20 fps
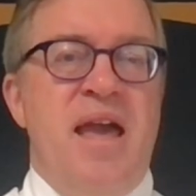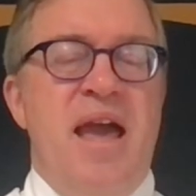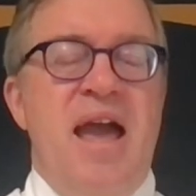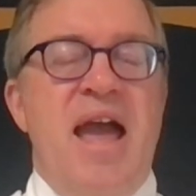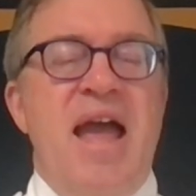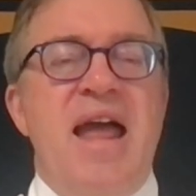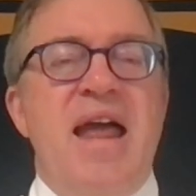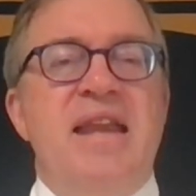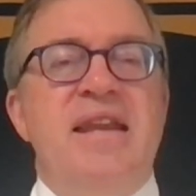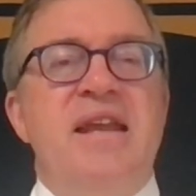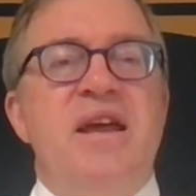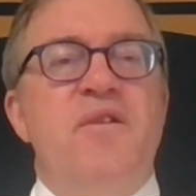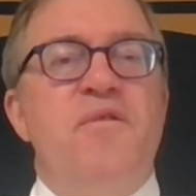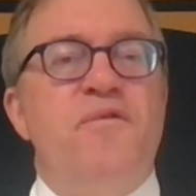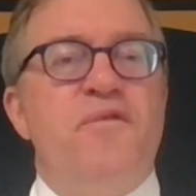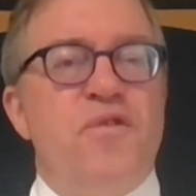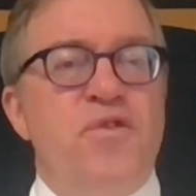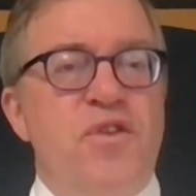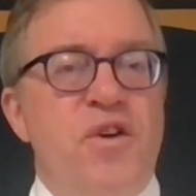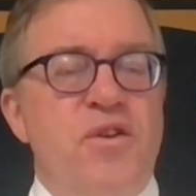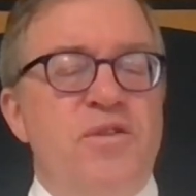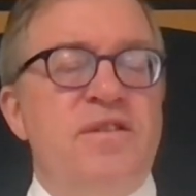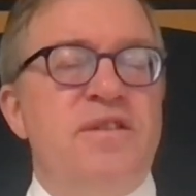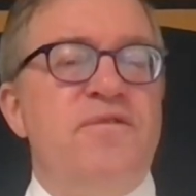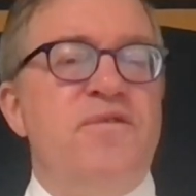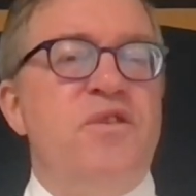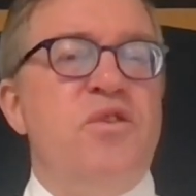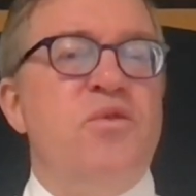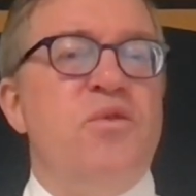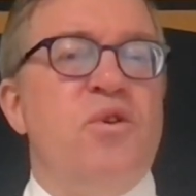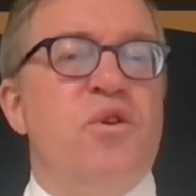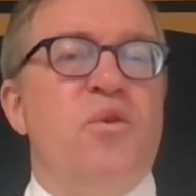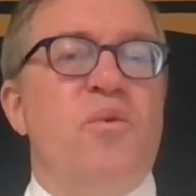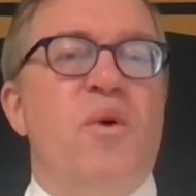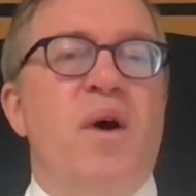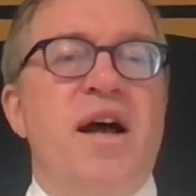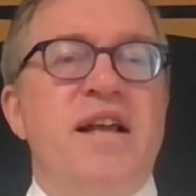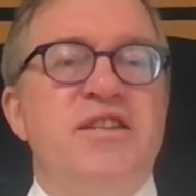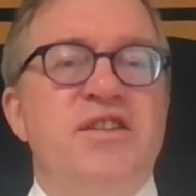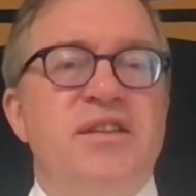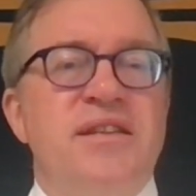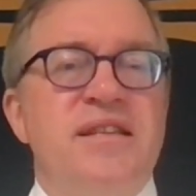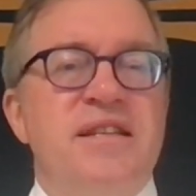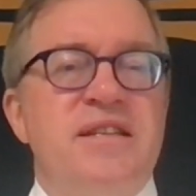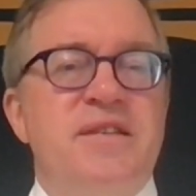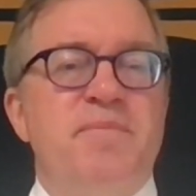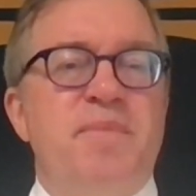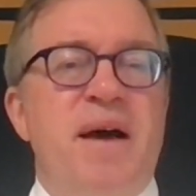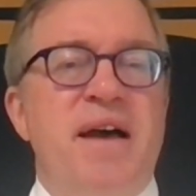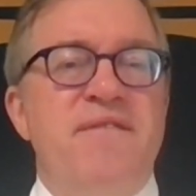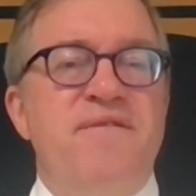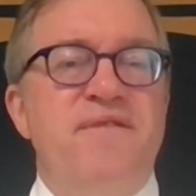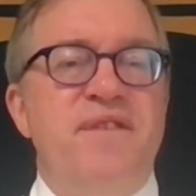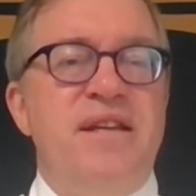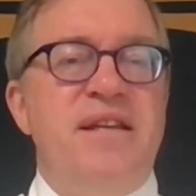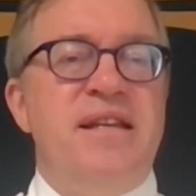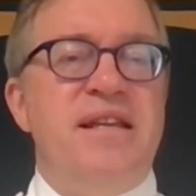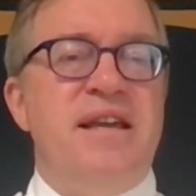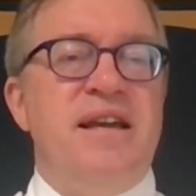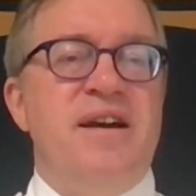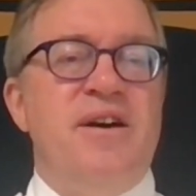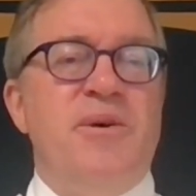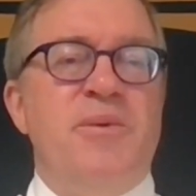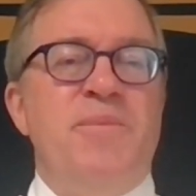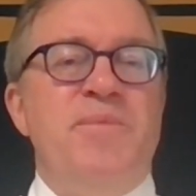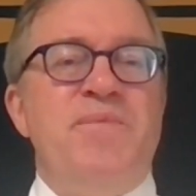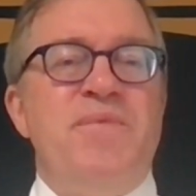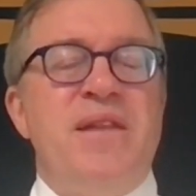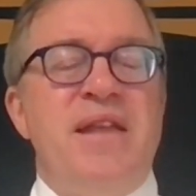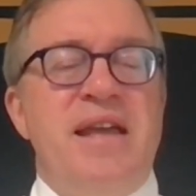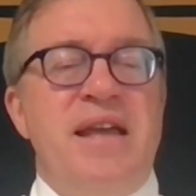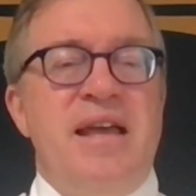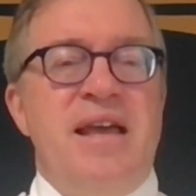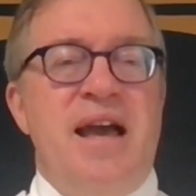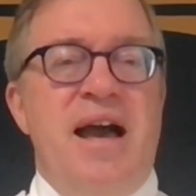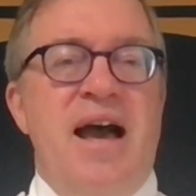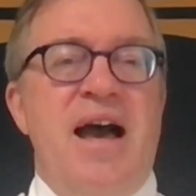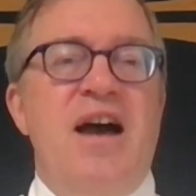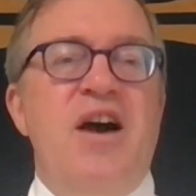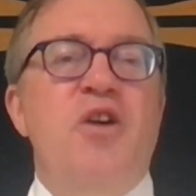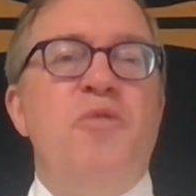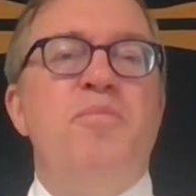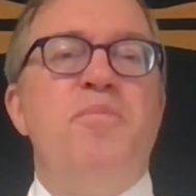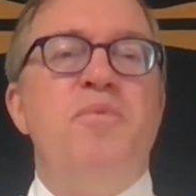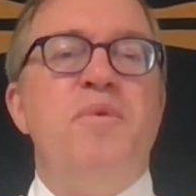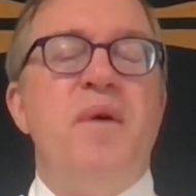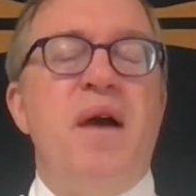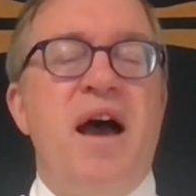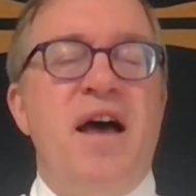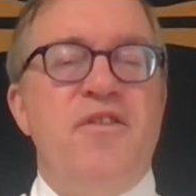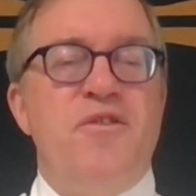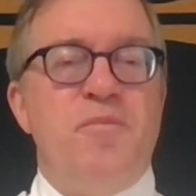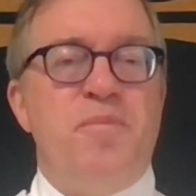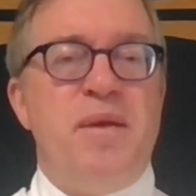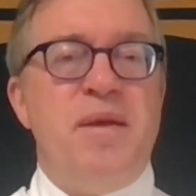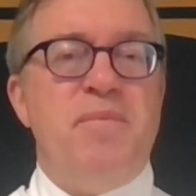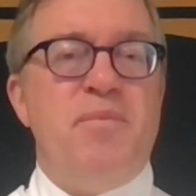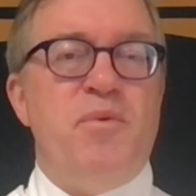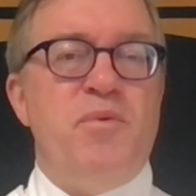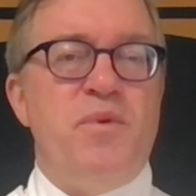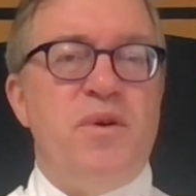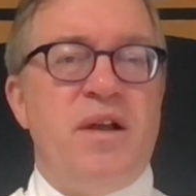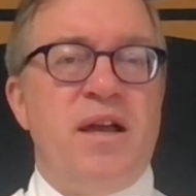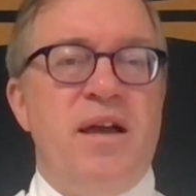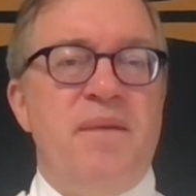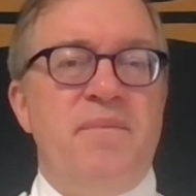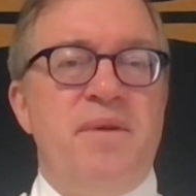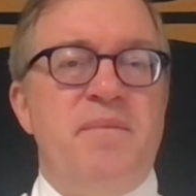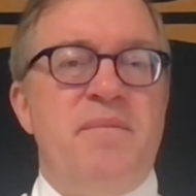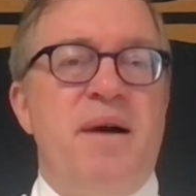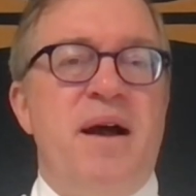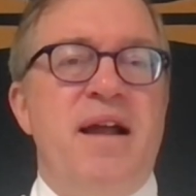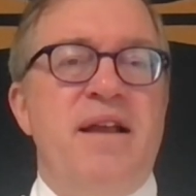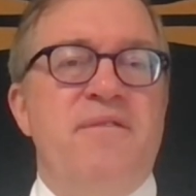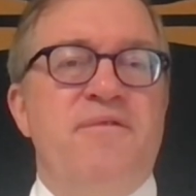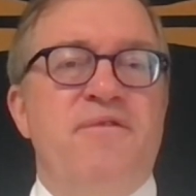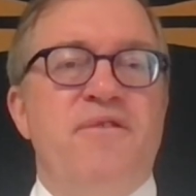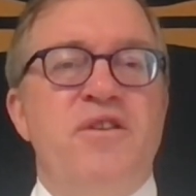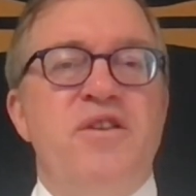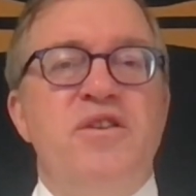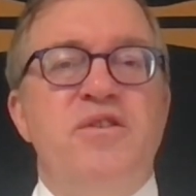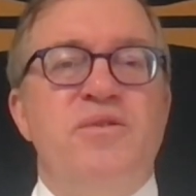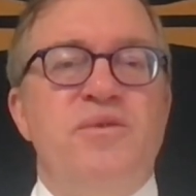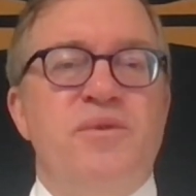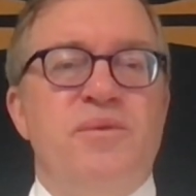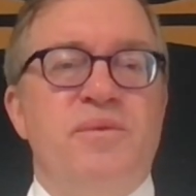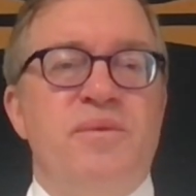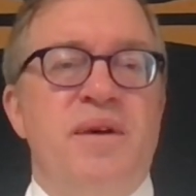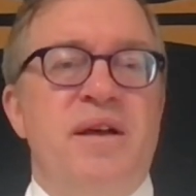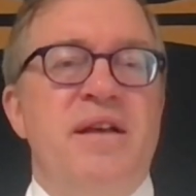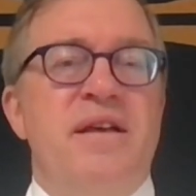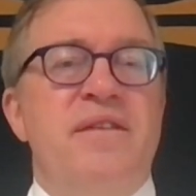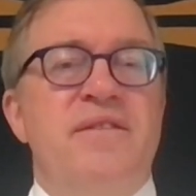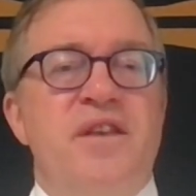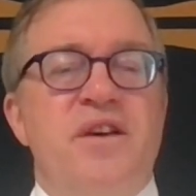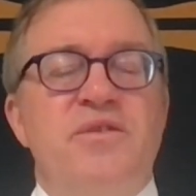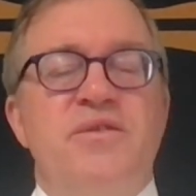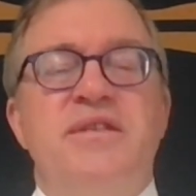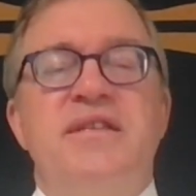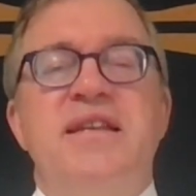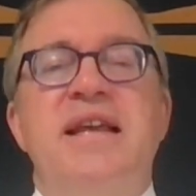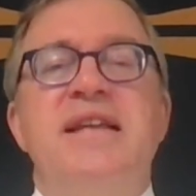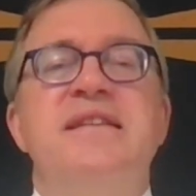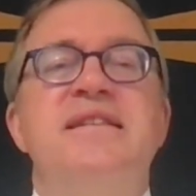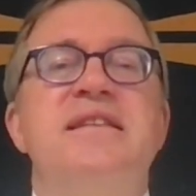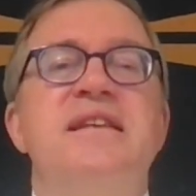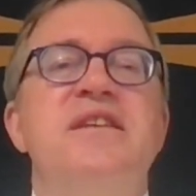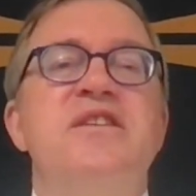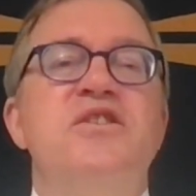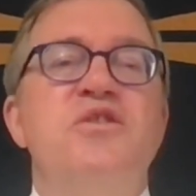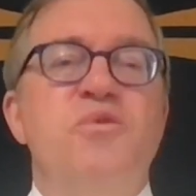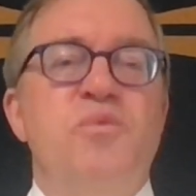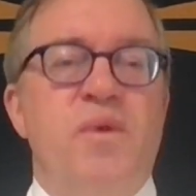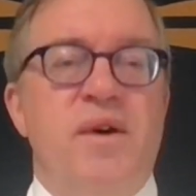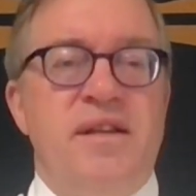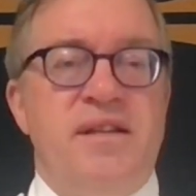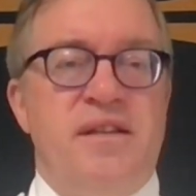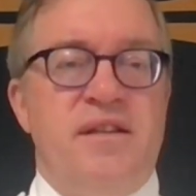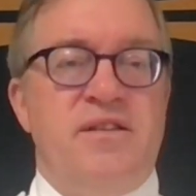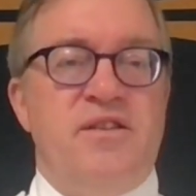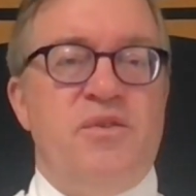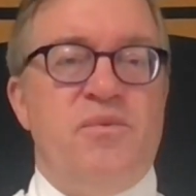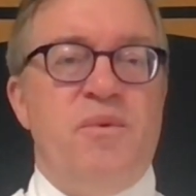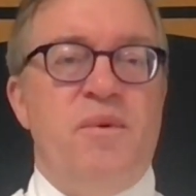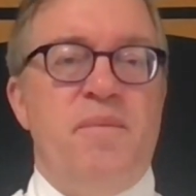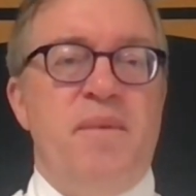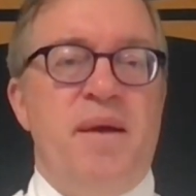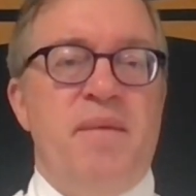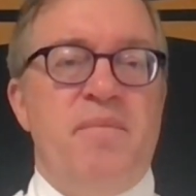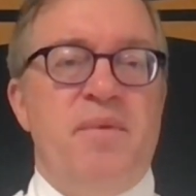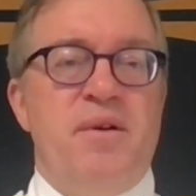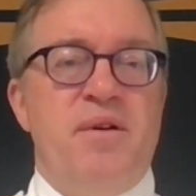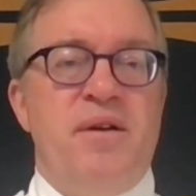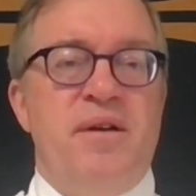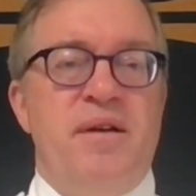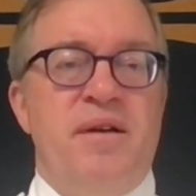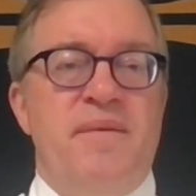And for those of you who are watching this by video, I hope other people will come to mind for you, those saints that you want to remember.